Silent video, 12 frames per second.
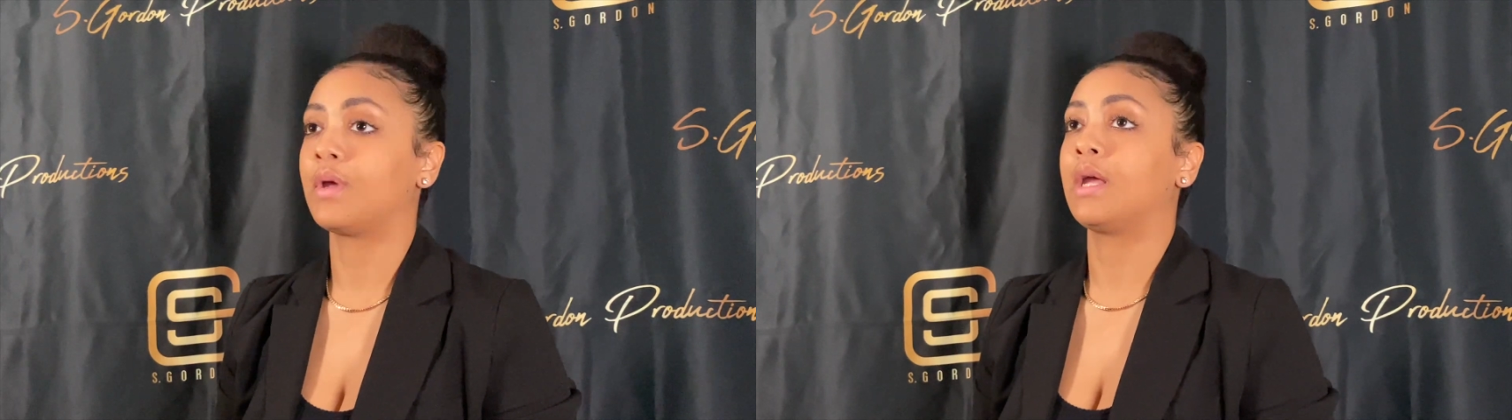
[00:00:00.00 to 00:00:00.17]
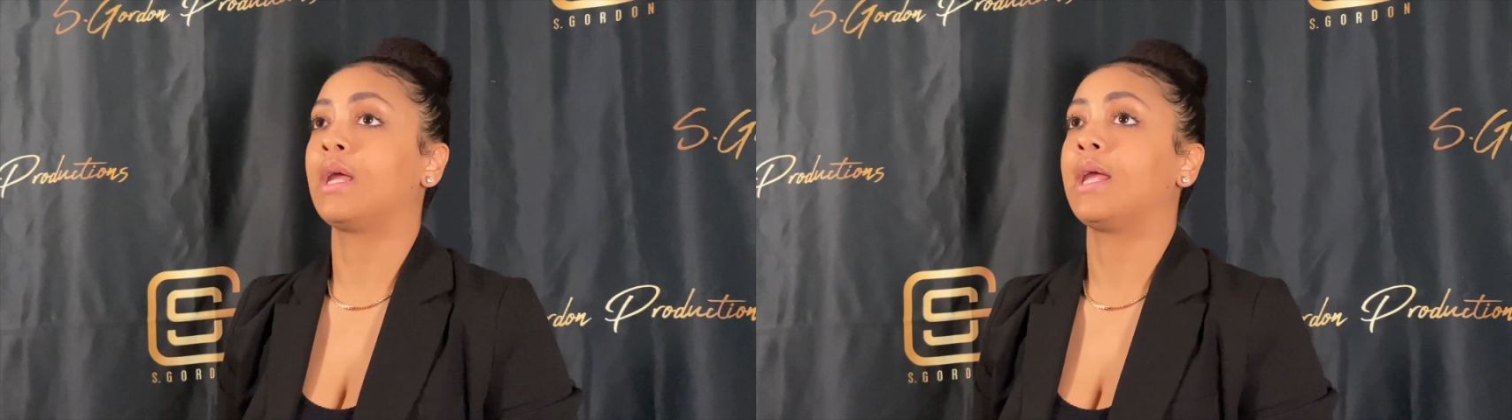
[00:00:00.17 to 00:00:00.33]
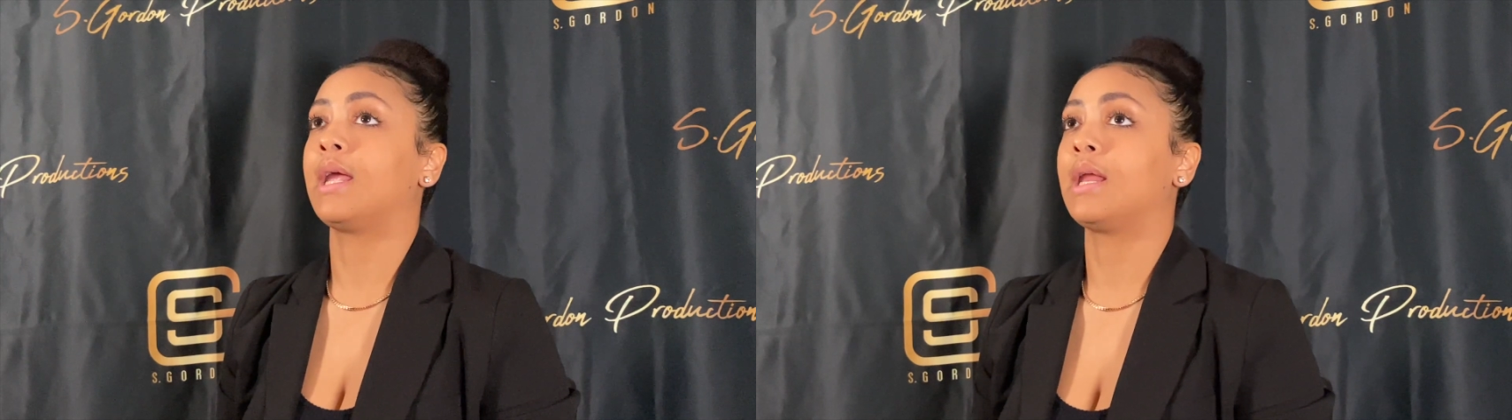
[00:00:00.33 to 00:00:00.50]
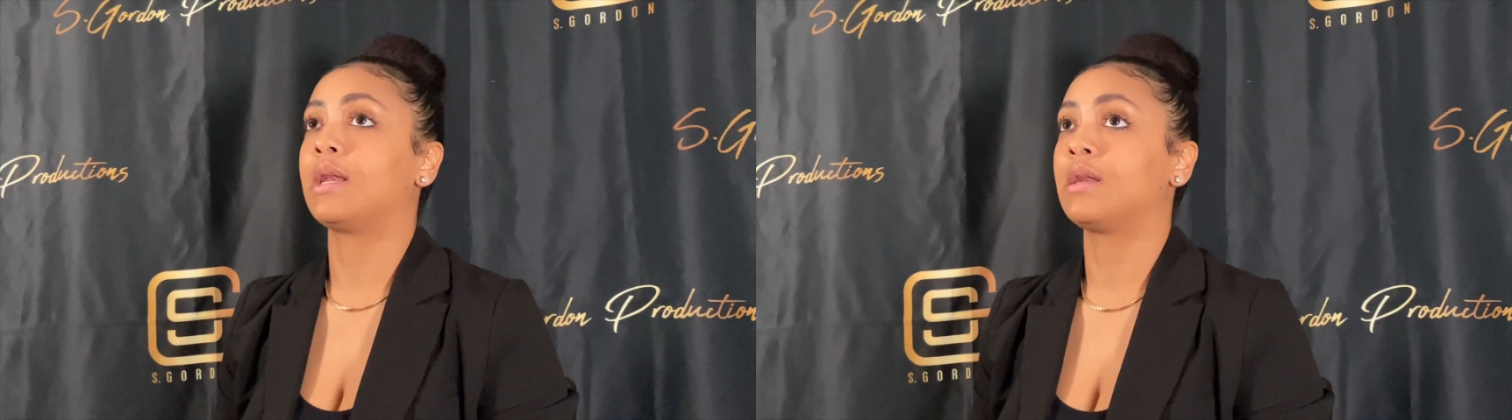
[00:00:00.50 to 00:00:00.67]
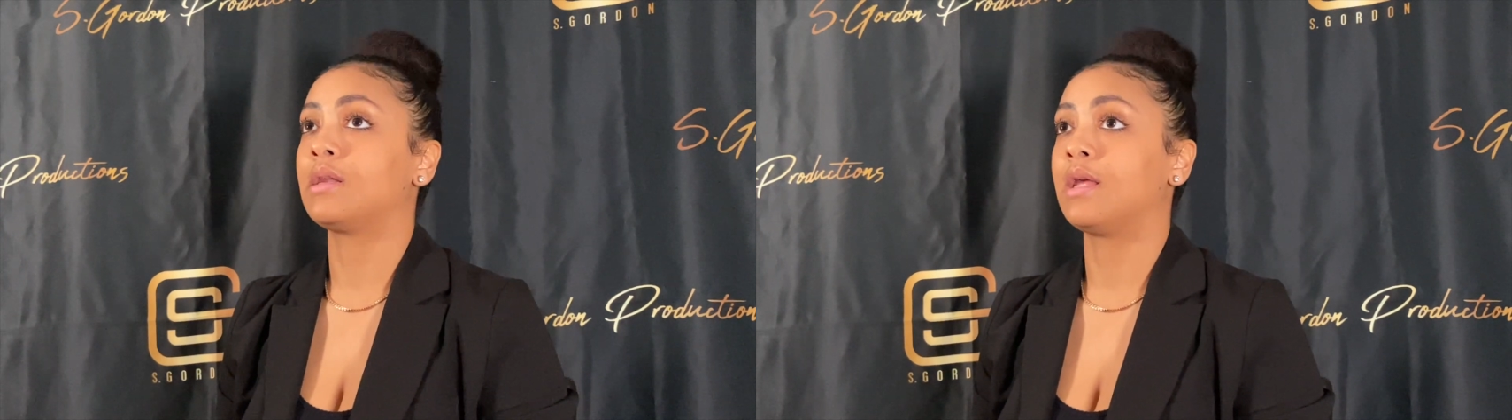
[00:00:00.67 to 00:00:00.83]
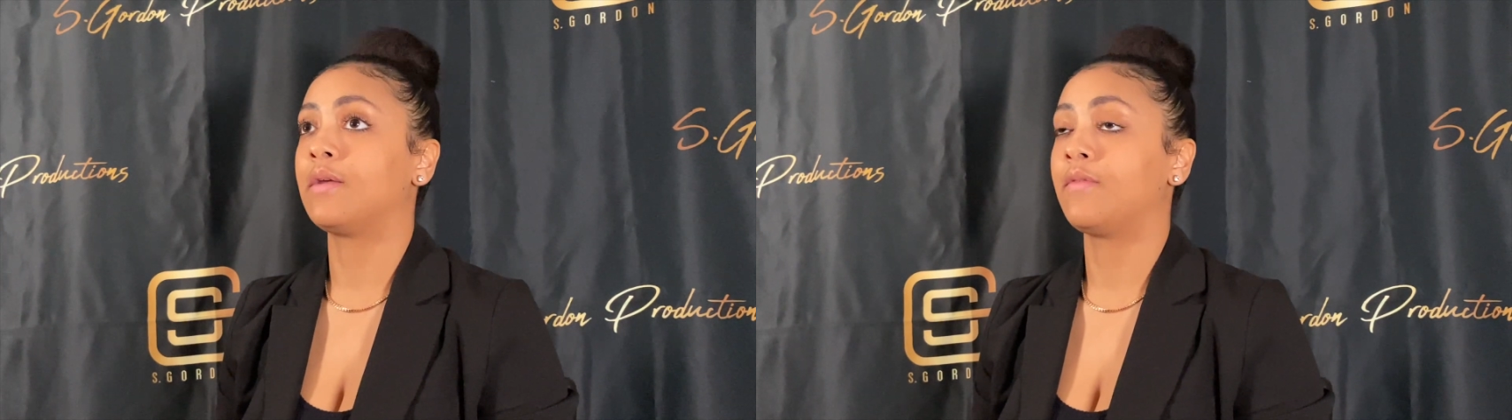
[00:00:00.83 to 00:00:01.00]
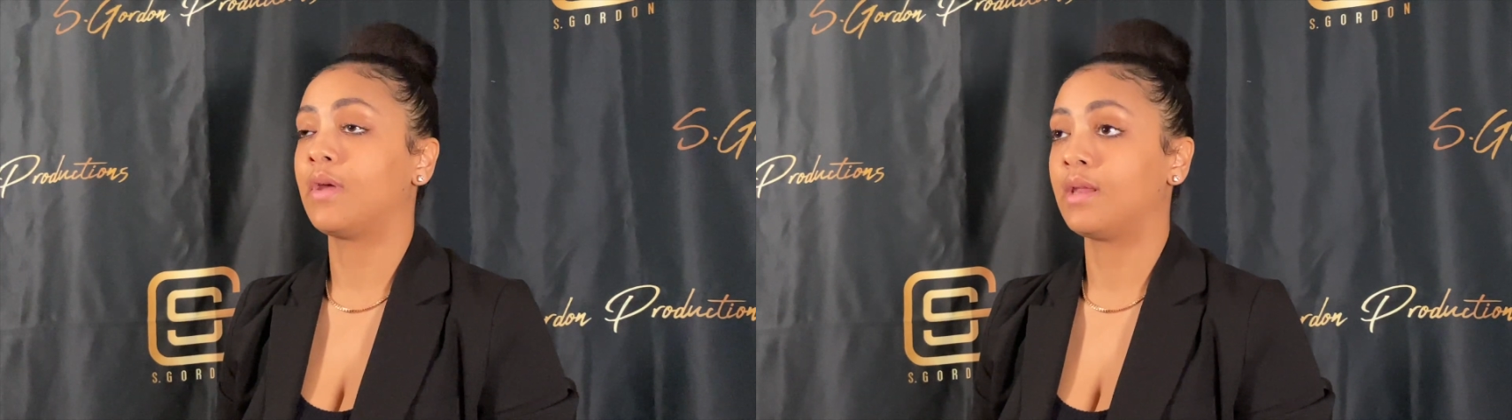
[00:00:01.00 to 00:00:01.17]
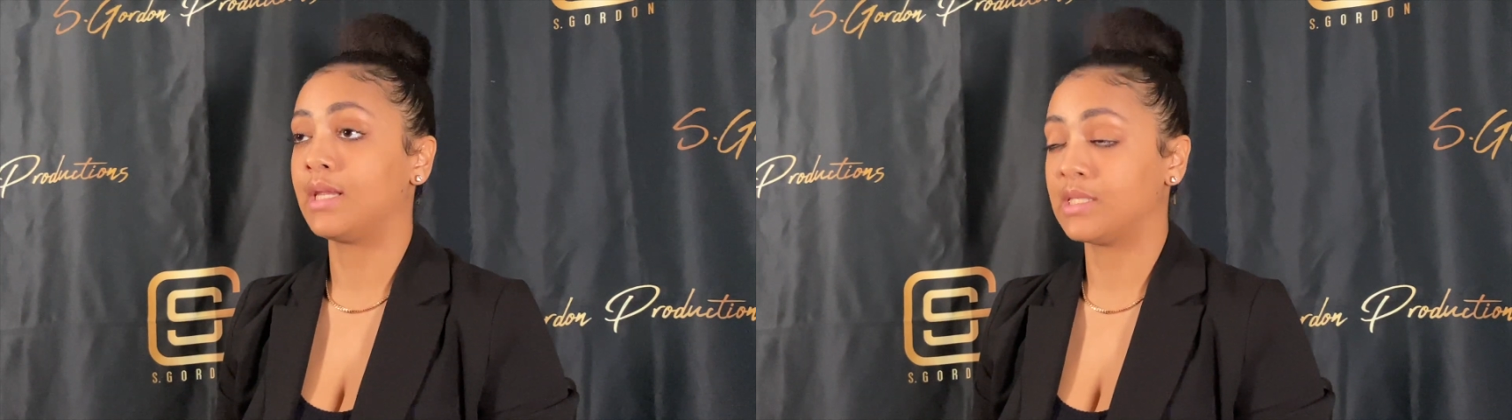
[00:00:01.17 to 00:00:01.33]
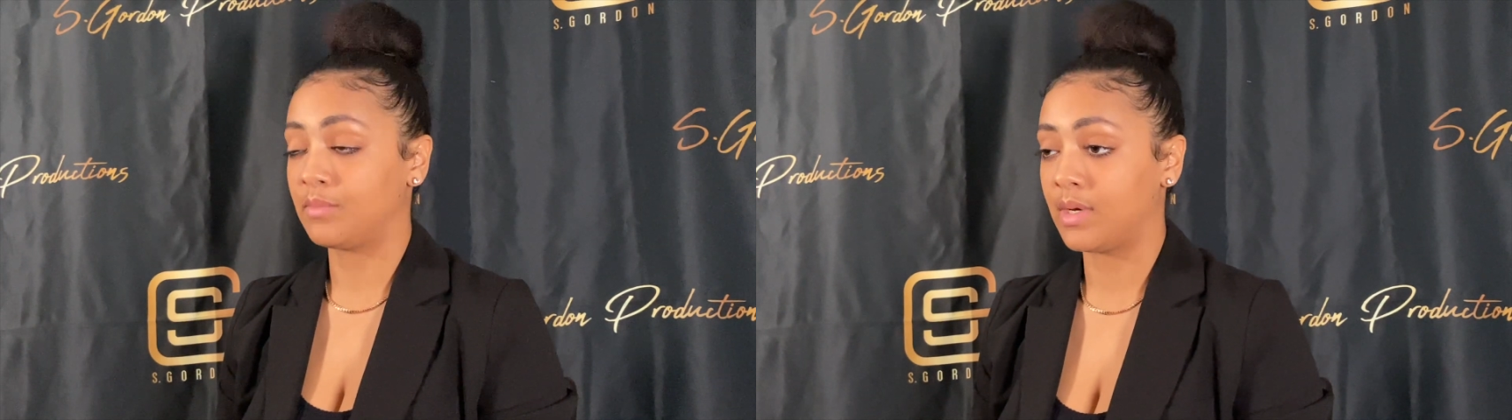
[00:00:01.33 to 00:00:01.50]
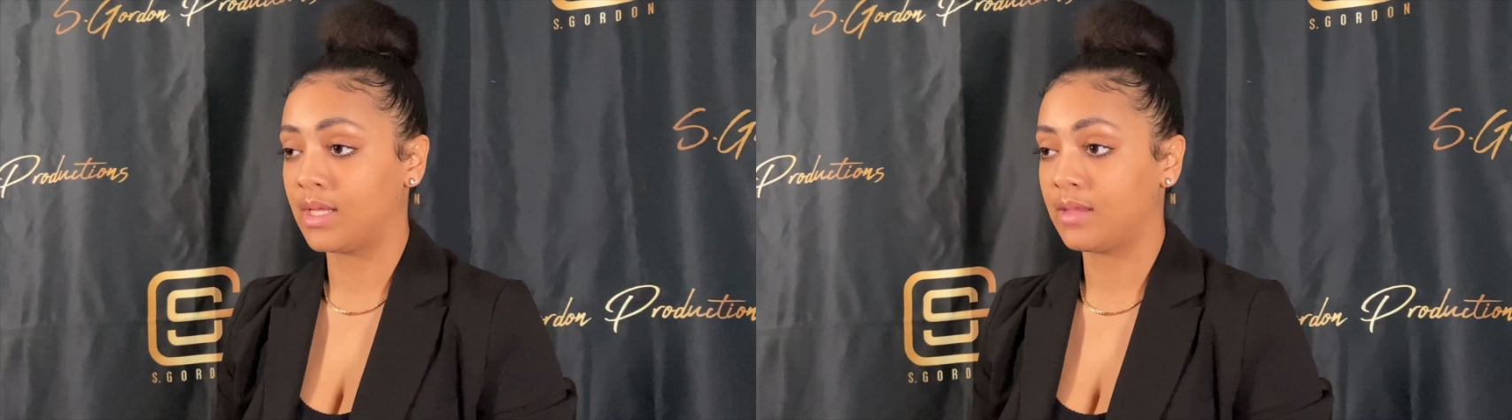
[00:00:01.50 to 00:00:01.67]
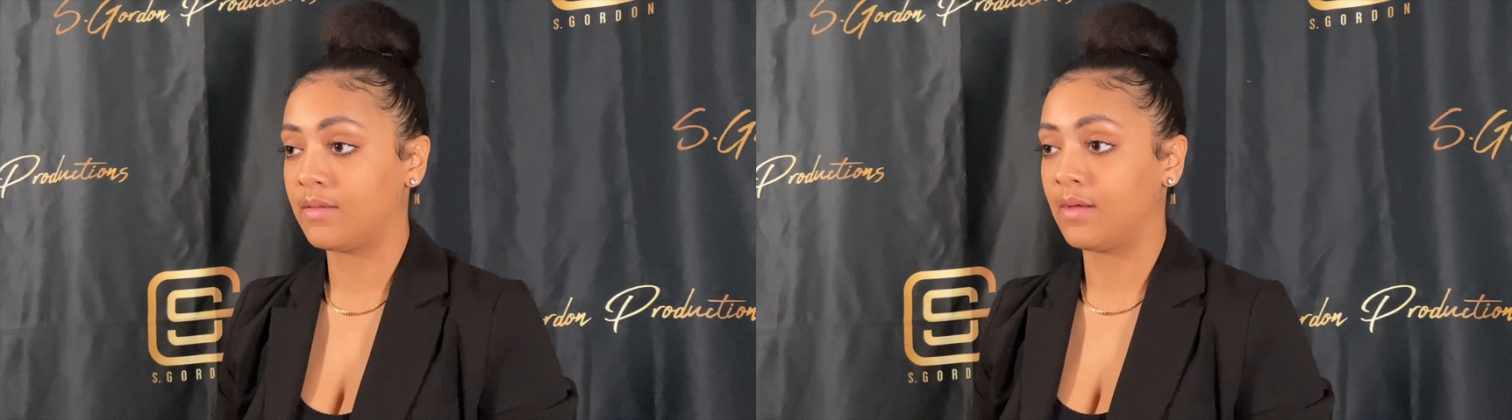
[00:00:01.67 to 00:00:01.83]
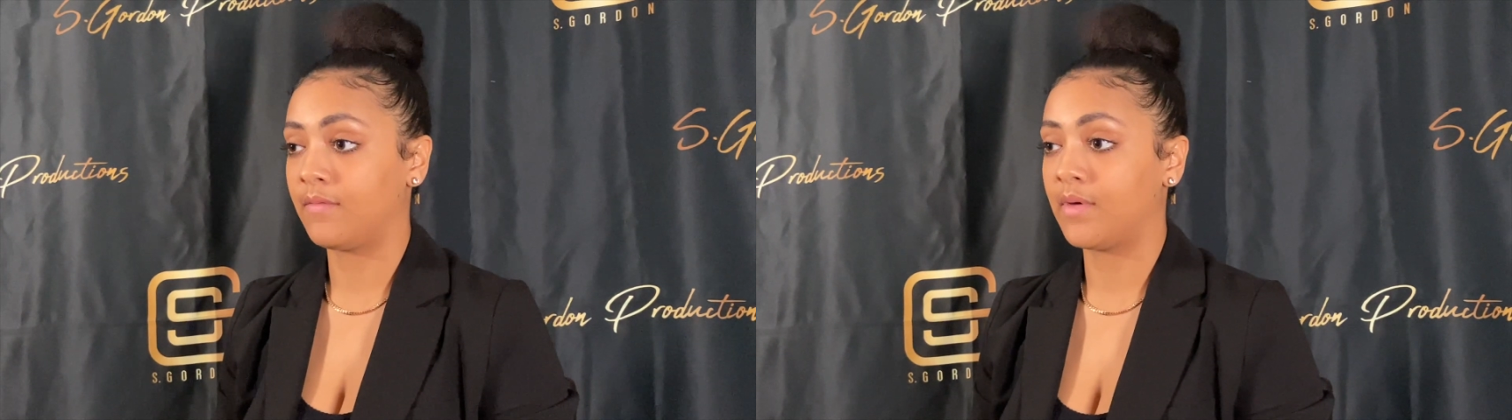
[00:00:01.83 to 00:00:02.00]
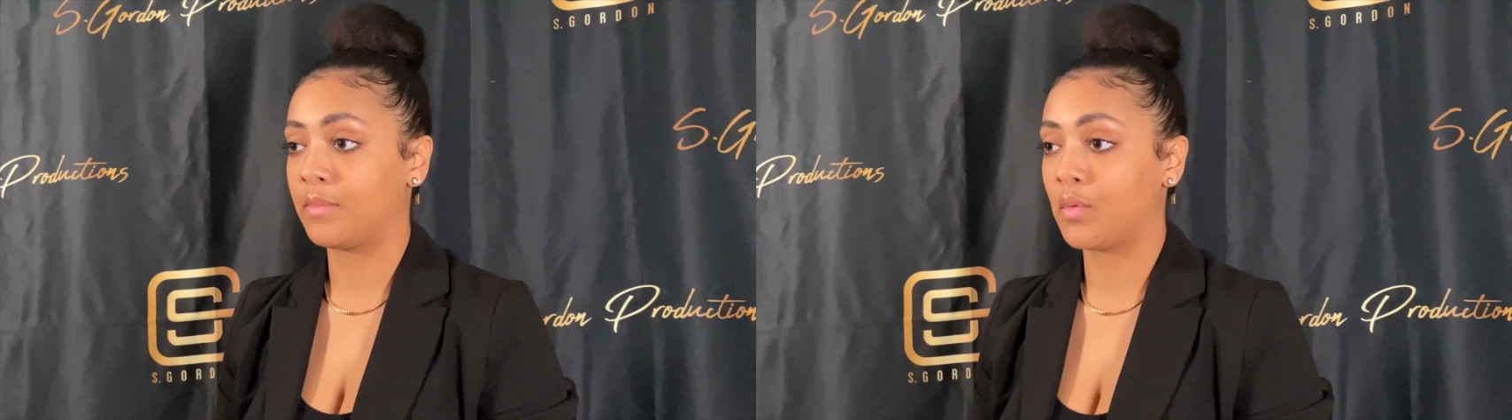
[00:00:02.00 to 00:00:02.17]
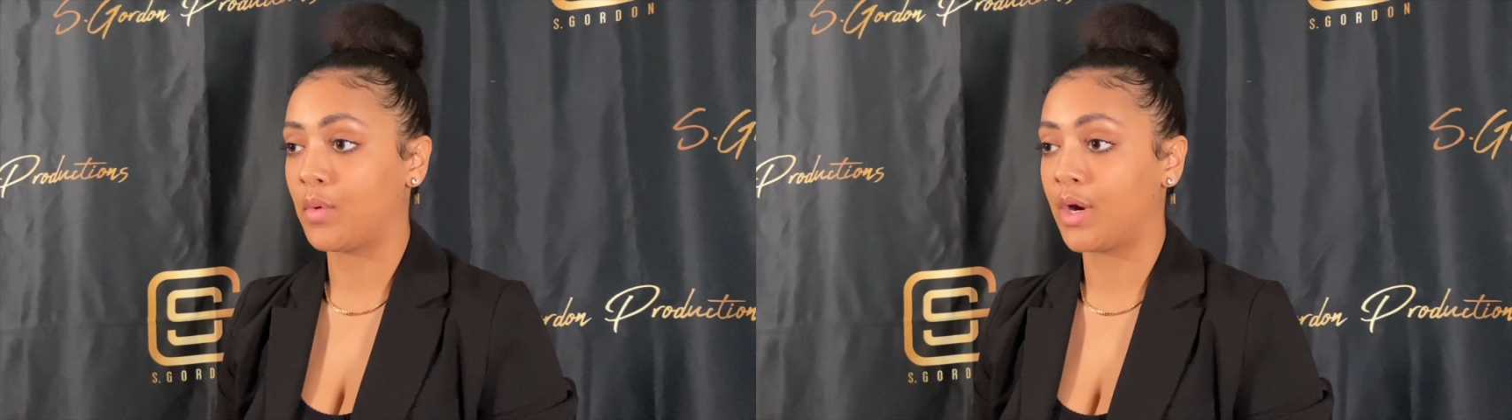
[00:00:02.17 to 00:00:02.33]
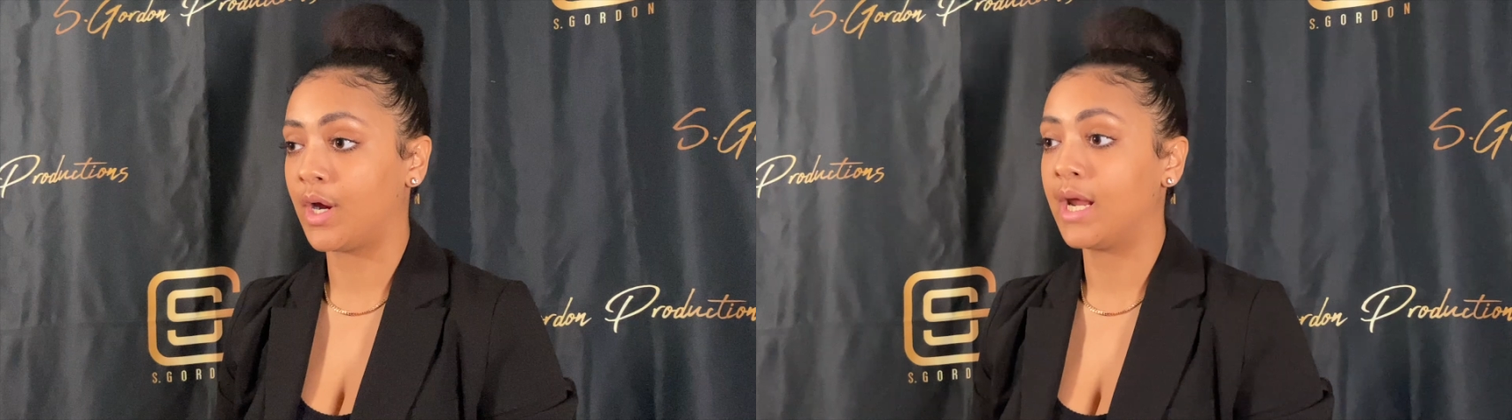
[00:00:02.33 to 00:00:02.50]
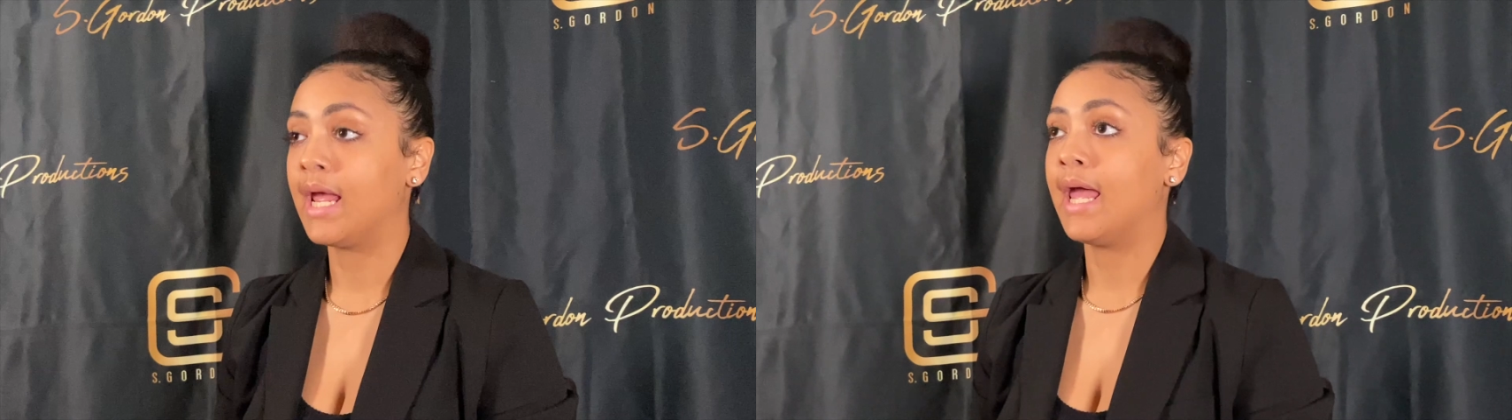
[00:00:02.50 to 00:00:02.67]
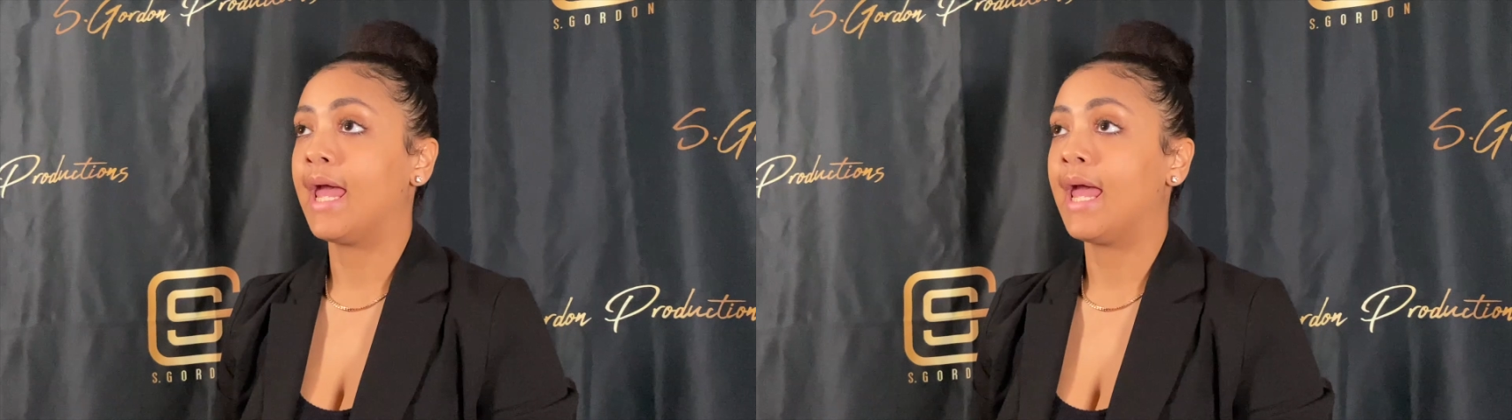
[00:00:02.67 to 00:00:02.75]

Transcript: and this month of February,